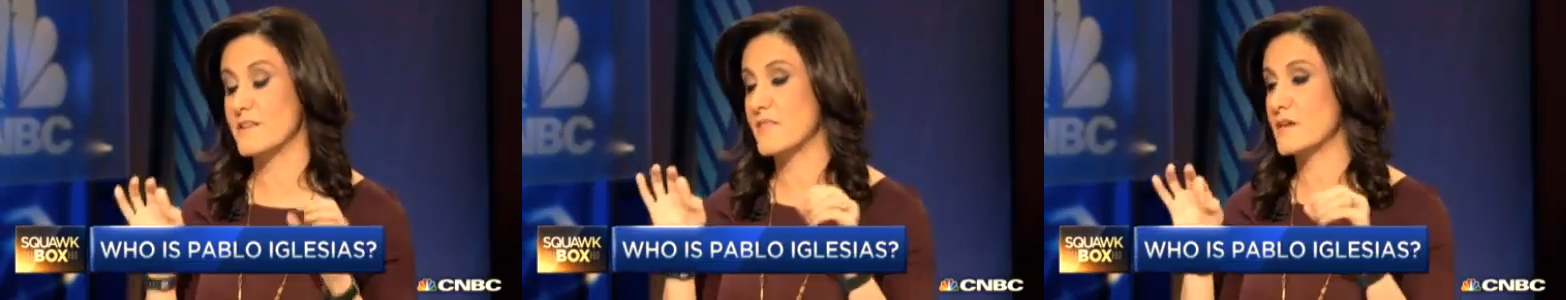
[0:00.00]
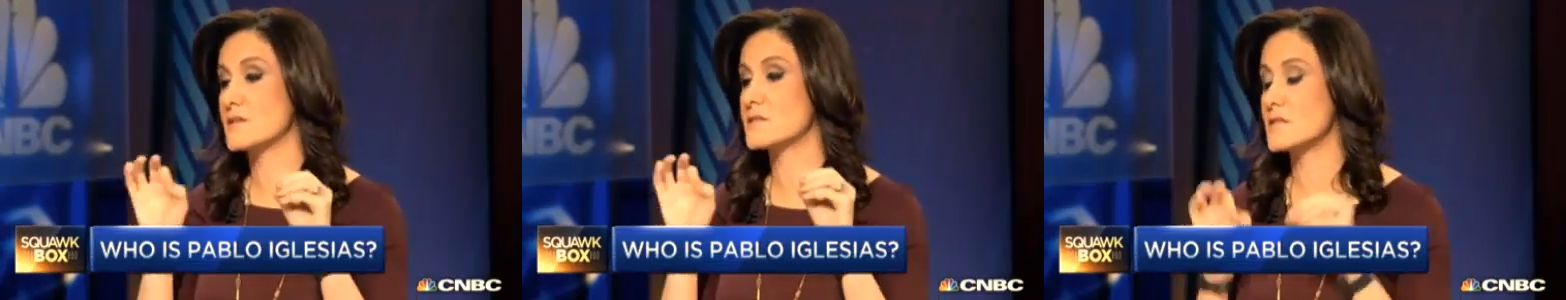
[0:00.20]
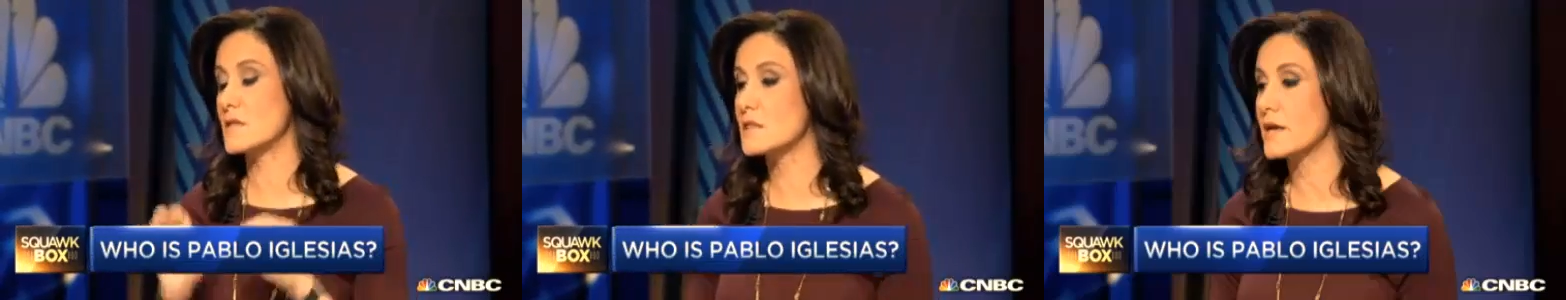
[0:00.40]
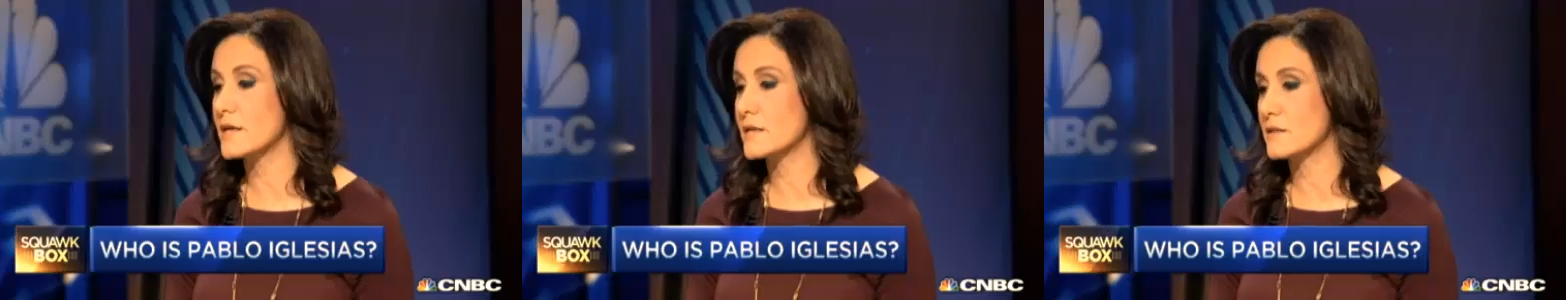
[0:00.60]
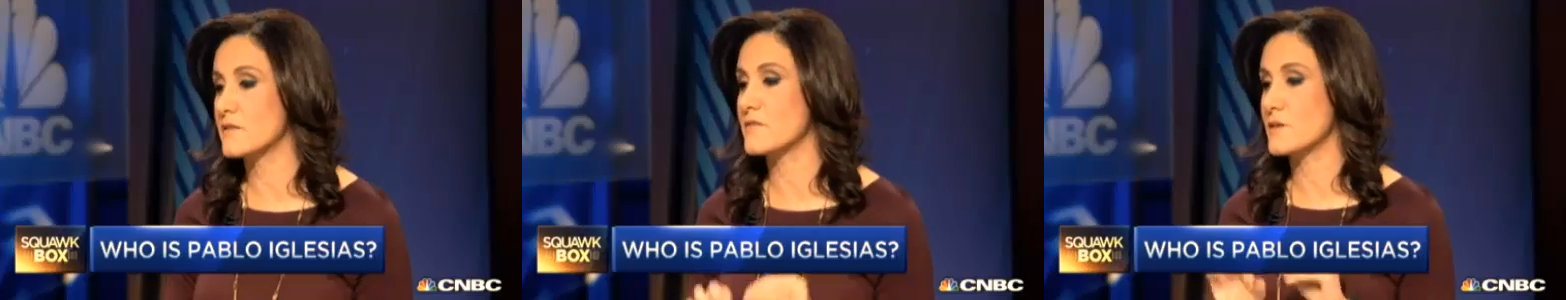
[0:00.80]
I think it is
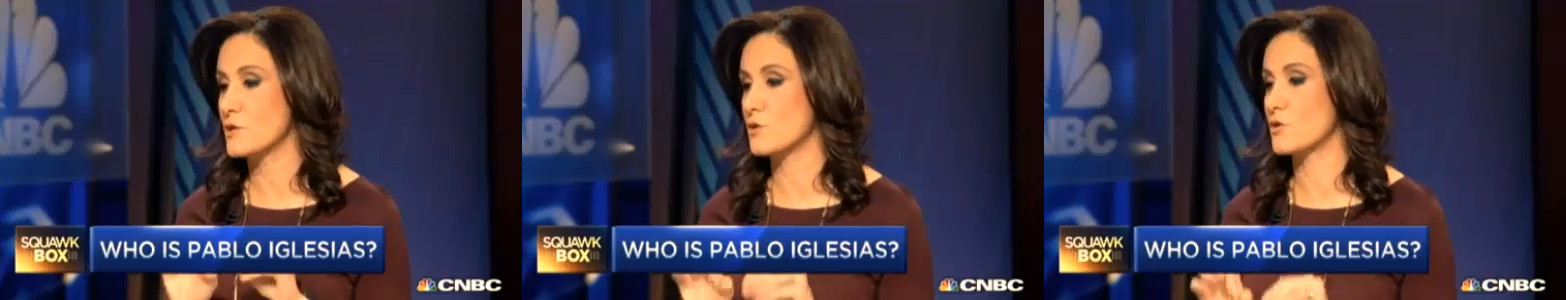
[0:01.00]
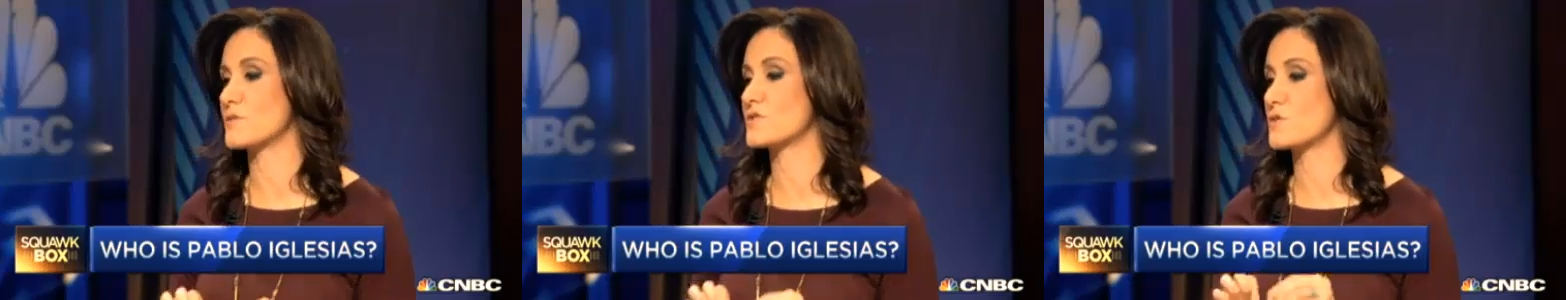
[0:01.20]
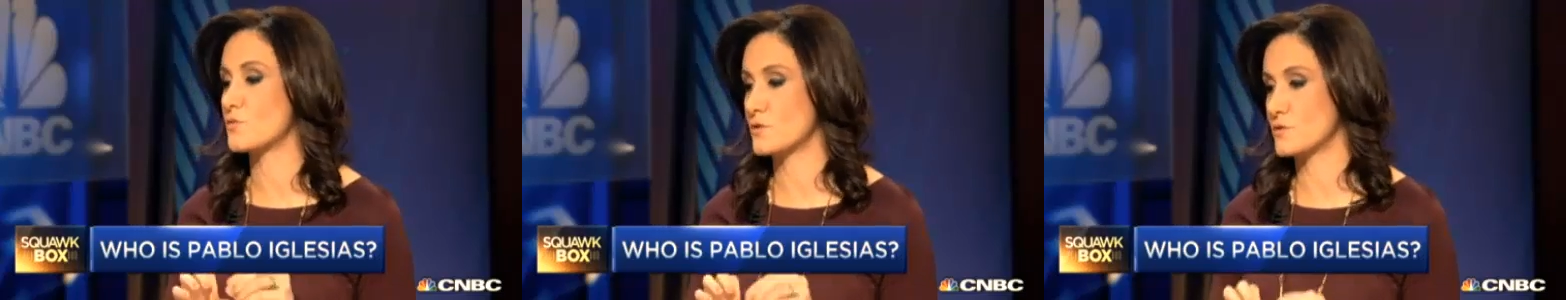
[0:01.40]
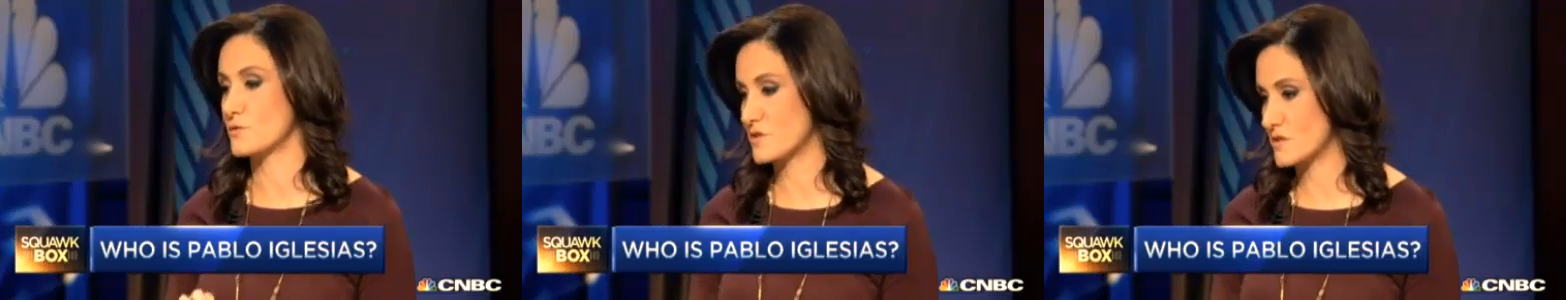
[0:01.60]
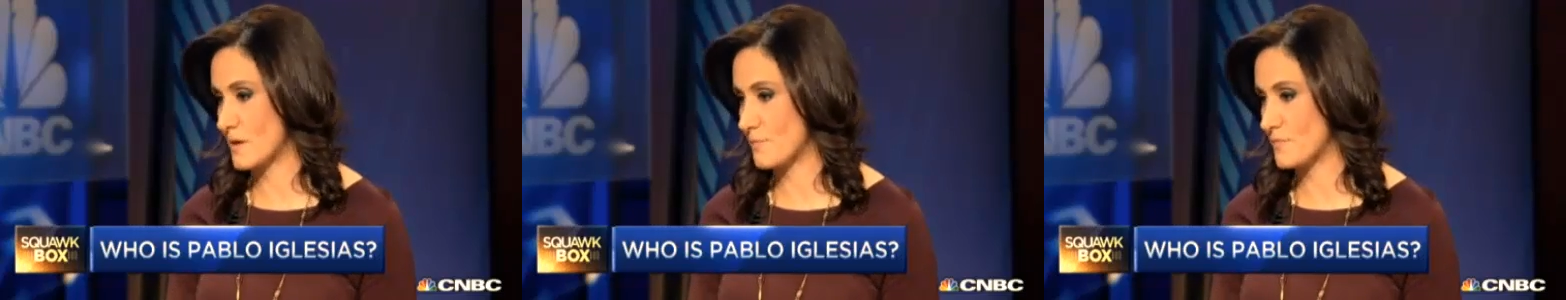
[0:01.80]
unlikely that Europe is going to
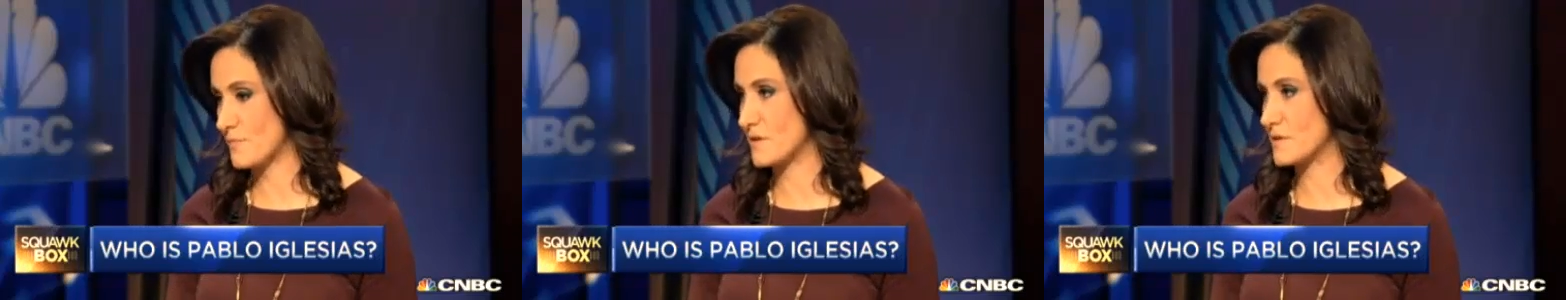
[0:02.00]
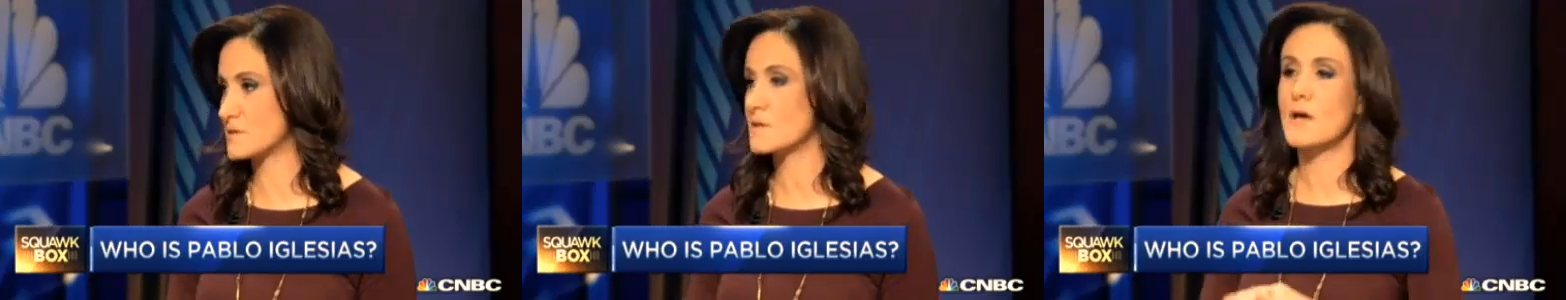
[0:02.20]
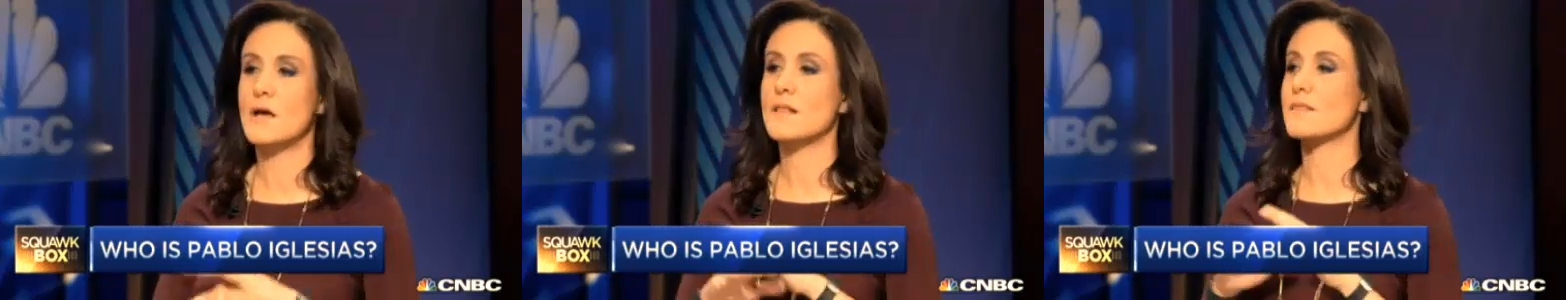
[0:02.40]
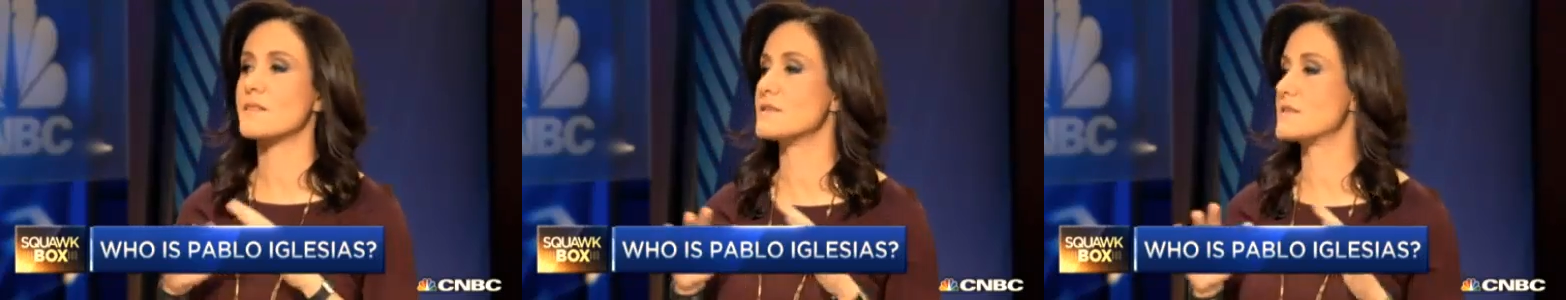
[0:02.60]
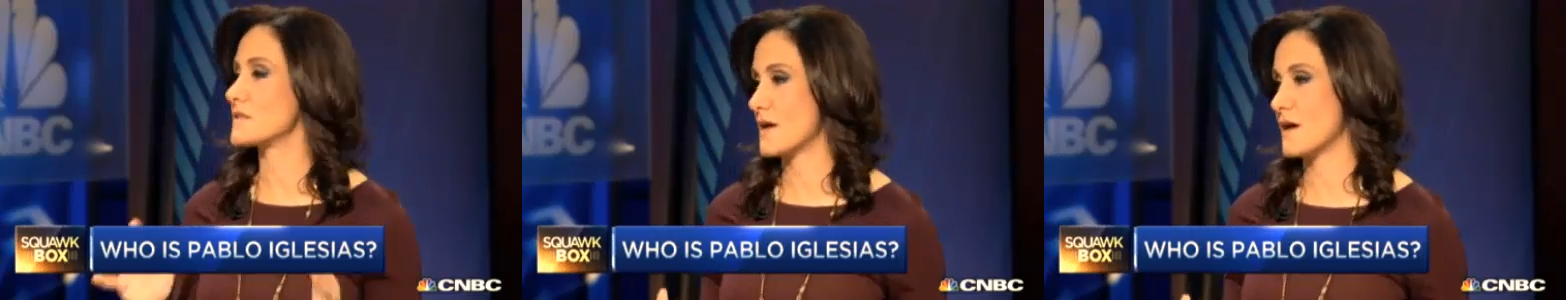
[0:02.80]
accept this.
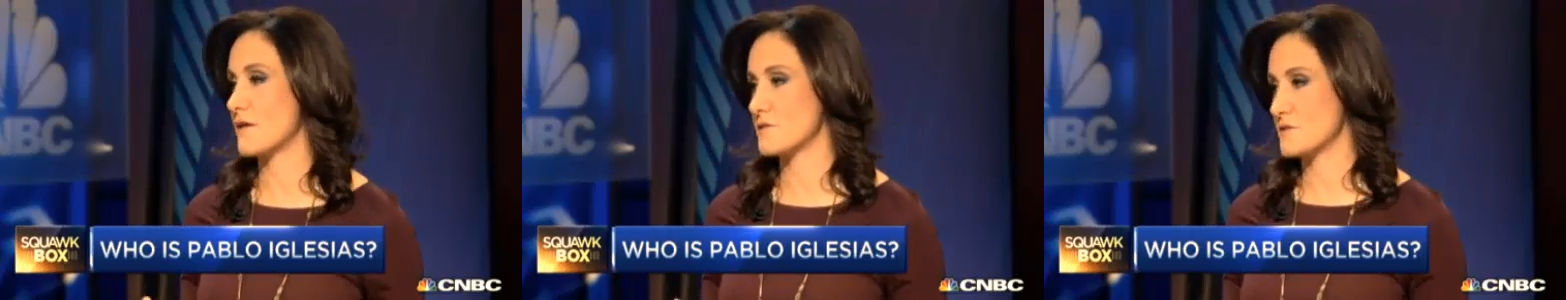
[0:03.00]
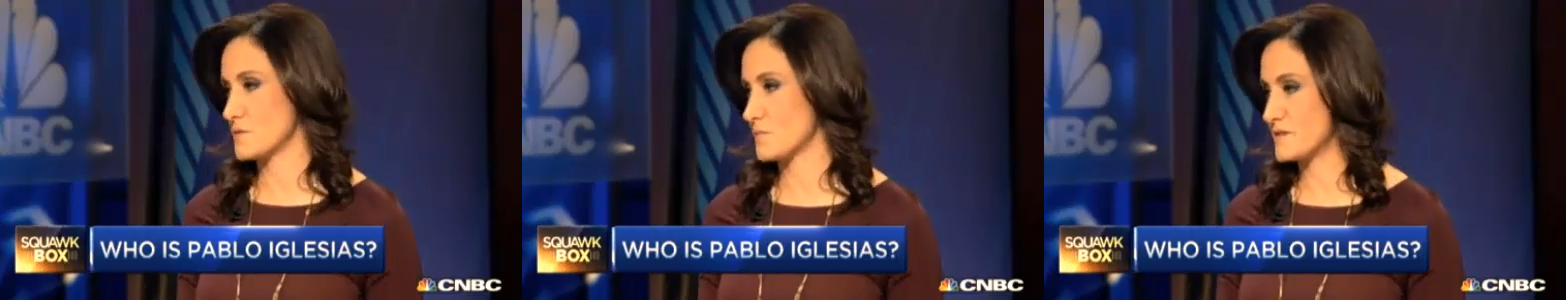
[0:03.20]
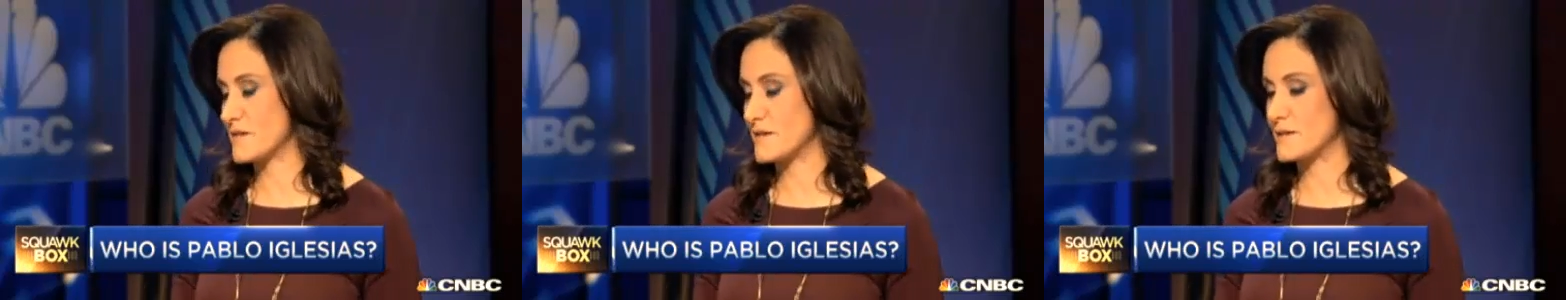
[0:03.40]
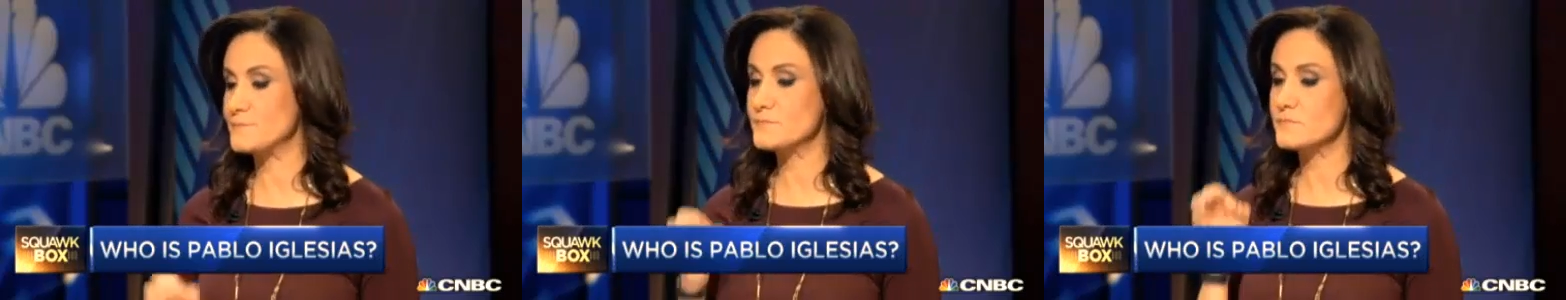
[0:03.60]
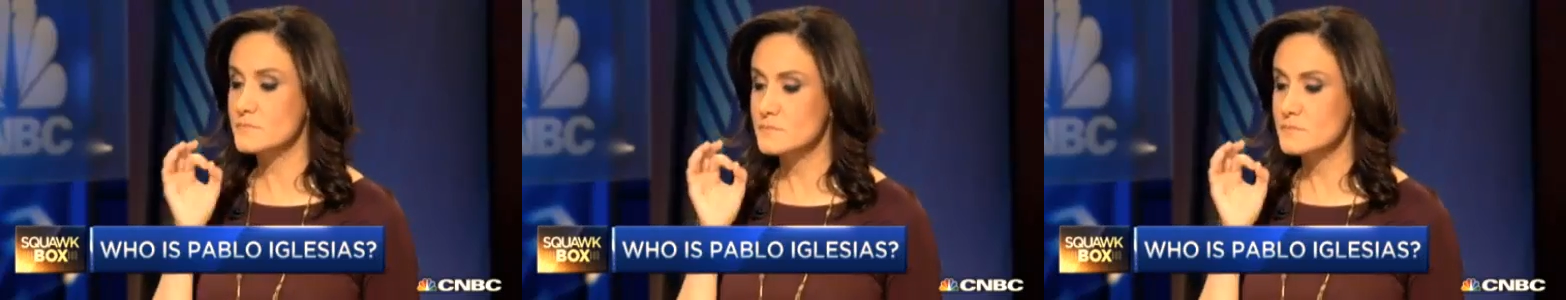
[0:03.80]
Let's see how this plays out.